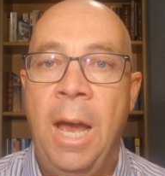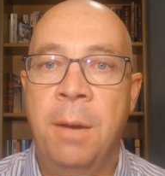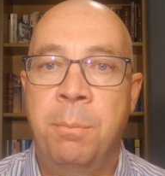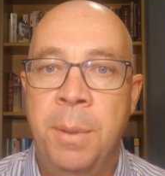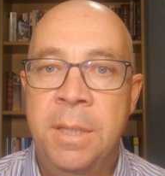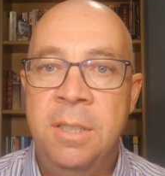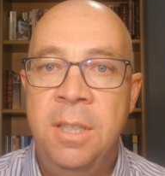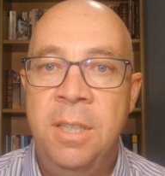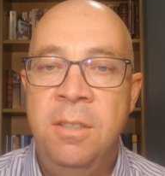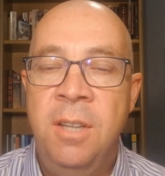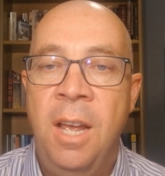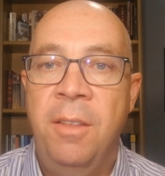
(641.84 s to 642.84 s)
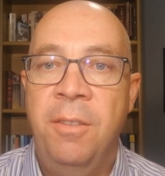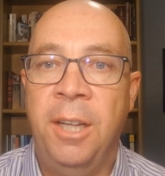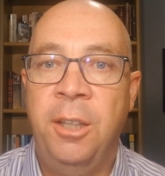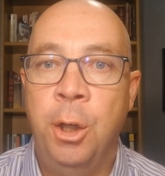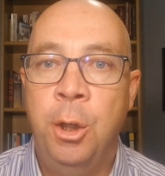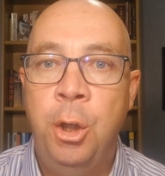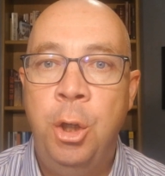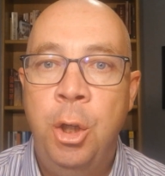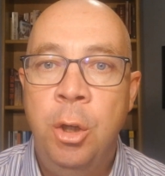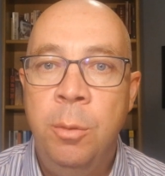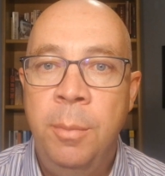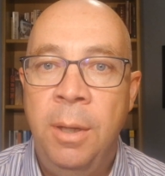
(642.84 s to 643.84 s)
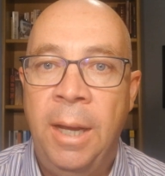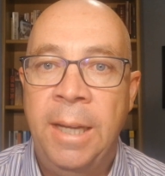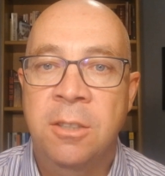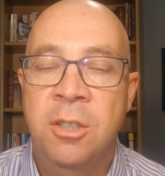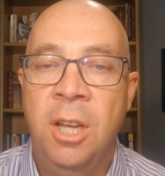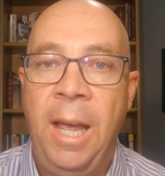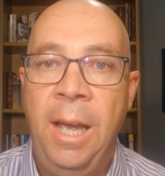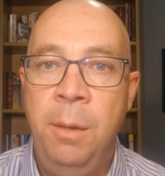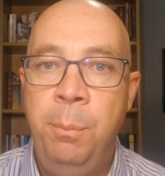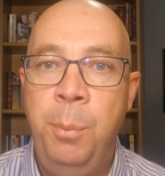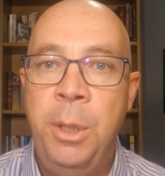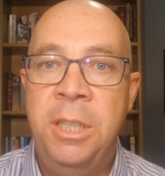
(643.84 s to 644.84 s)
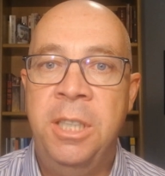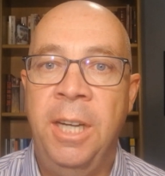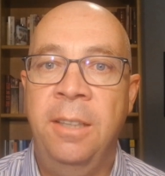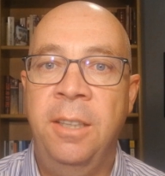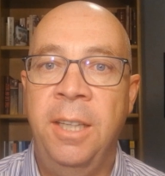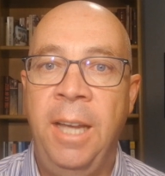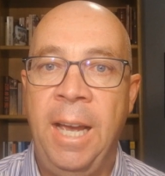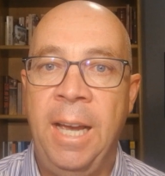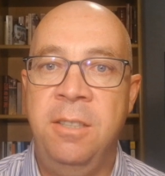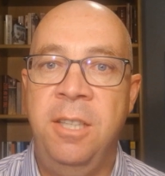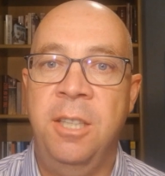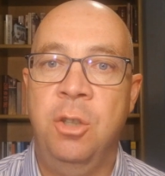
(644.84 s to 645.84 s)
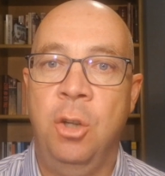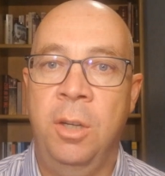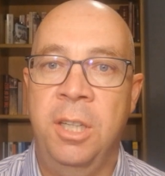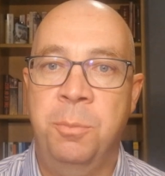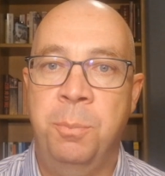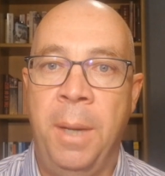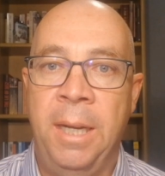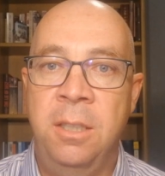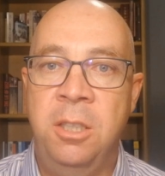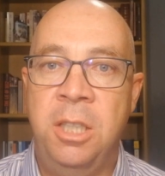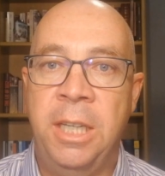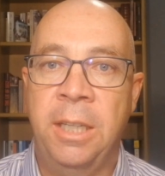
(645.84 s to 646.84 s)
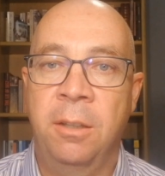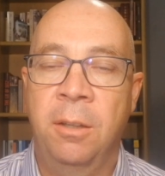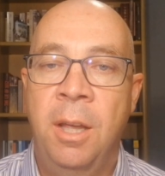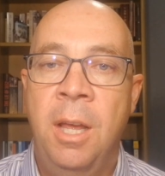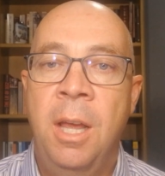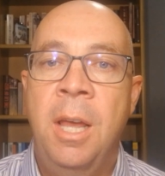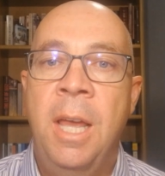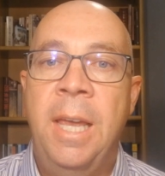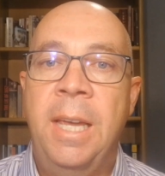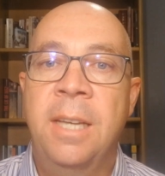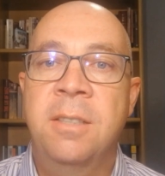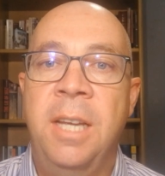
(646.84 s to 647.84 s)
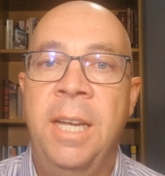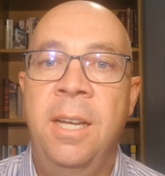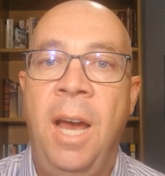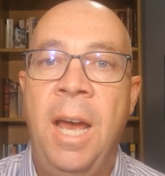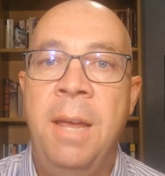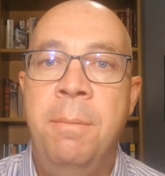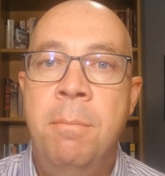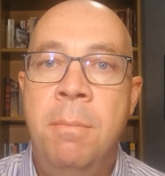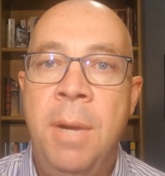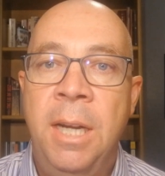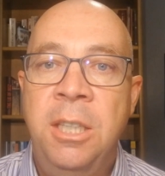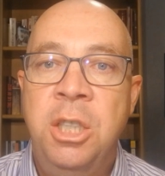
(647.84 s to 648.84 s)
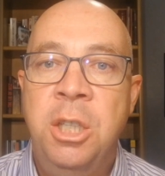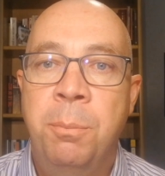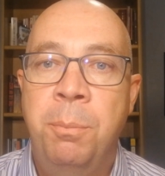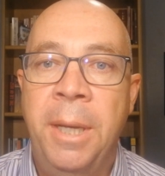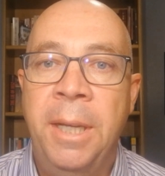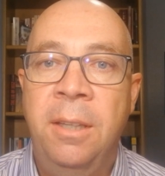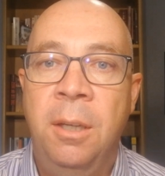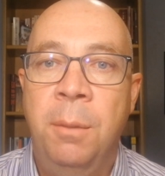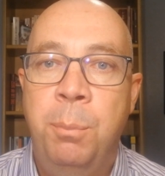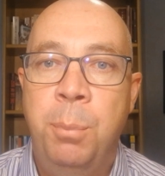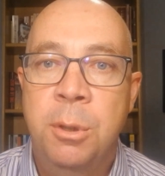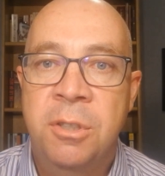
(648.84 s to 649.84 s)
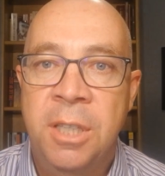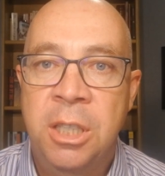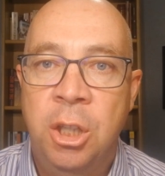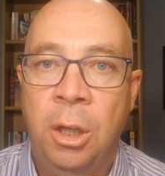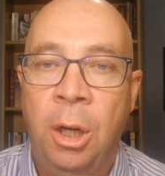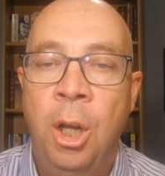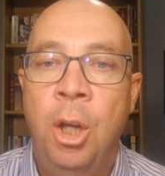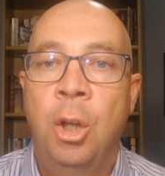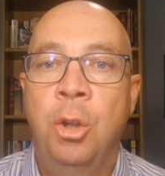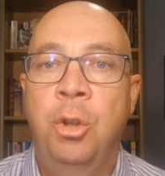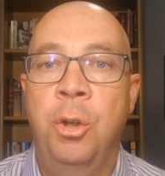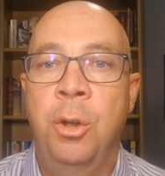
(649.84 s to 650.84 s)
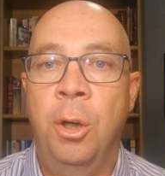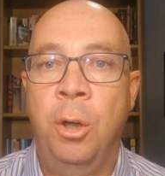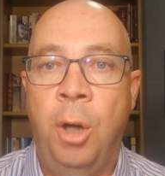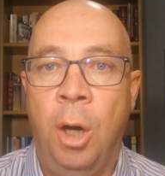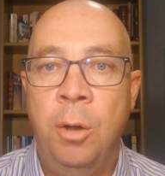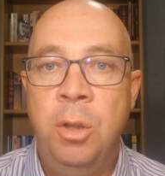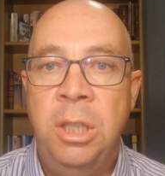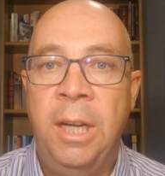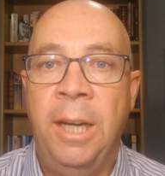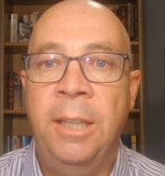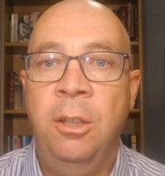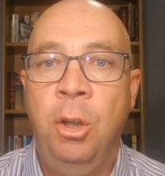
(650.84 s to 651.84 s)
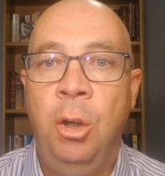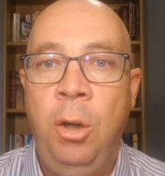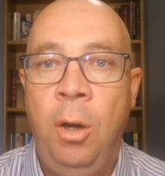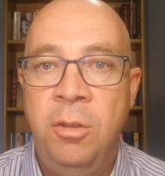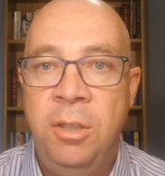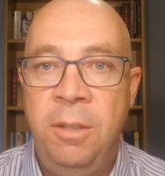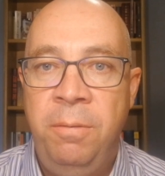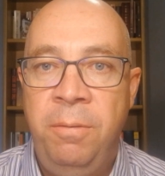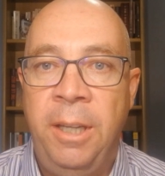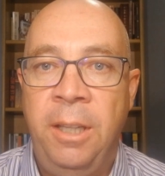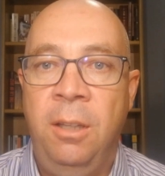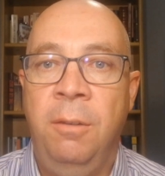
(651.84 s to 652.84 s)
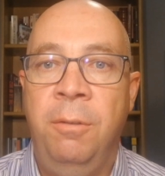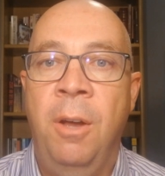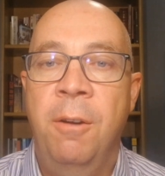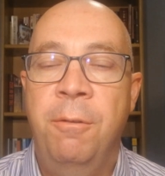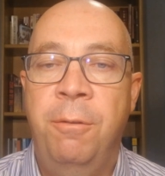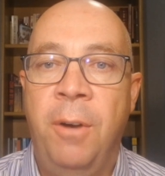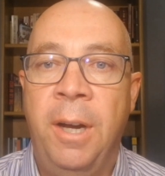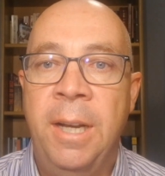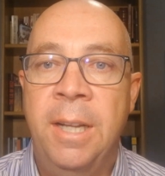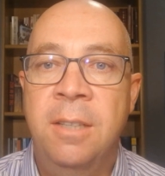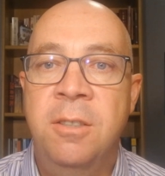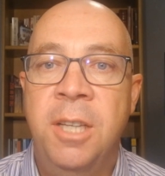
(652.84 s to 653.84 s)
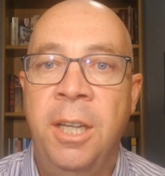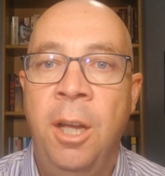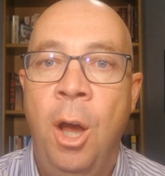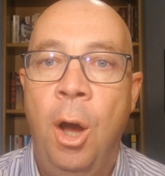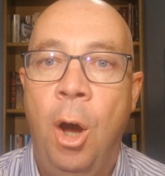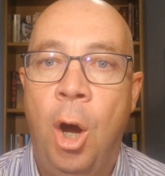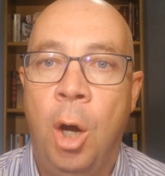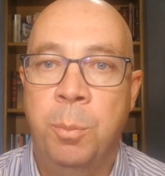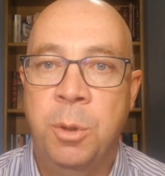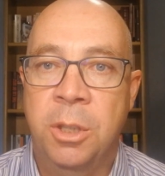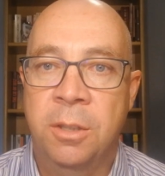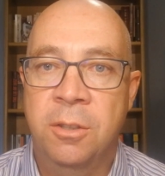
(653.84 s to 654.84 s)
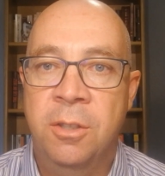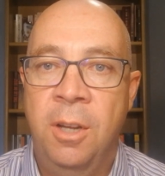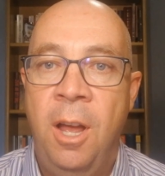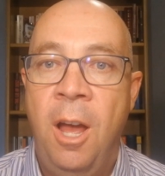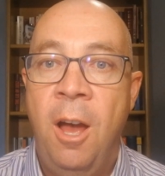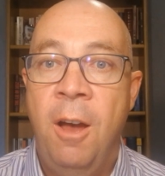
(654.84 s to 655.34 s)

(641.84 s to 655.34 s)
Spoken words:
A business that accumulates appreciating assets on its balance sheet is in a much better position to negotiate cost-effective financing options.